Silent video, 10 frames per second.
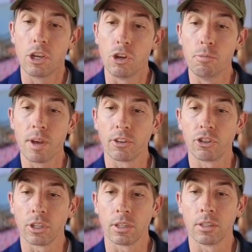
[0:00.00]
You
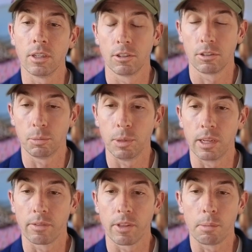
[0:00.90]
mentioned, speaking
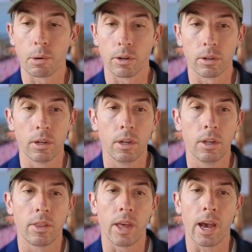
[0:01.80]
of thought partner,
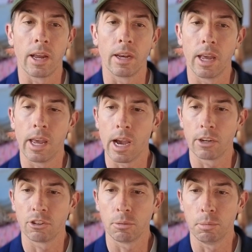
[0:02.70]
that AI
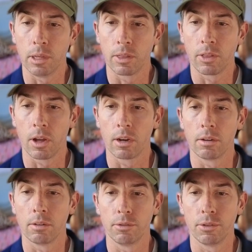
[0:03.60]
should be thought
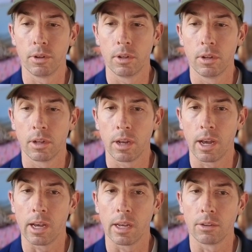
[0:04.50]
of
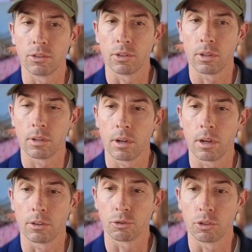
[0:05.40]
as a
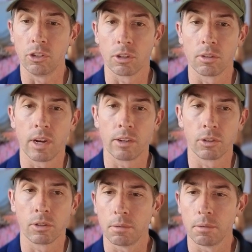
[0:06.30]
strategic advisor.